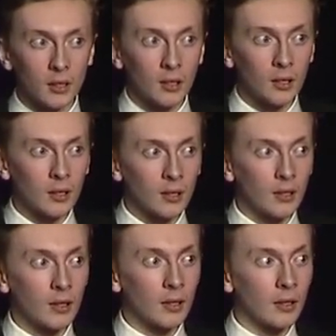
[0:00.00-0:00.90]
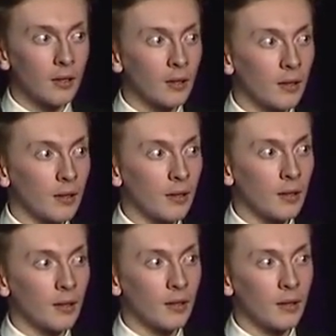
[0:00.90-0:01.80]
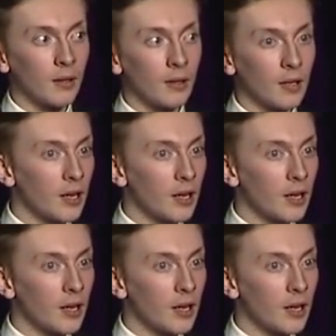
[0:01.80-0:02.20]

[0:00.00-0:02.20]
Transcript: (no one is talking)